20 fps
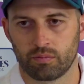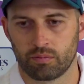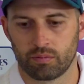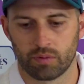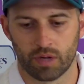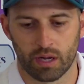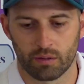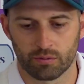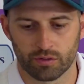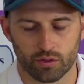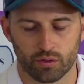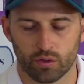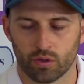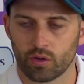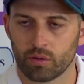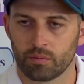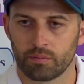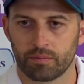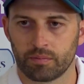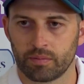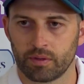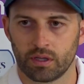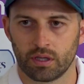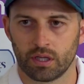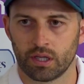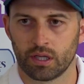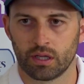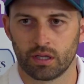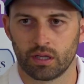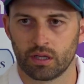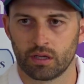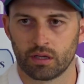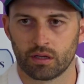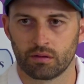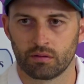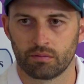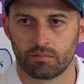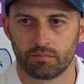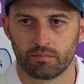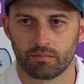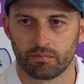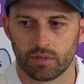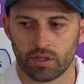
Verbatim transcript: when I was growing up, you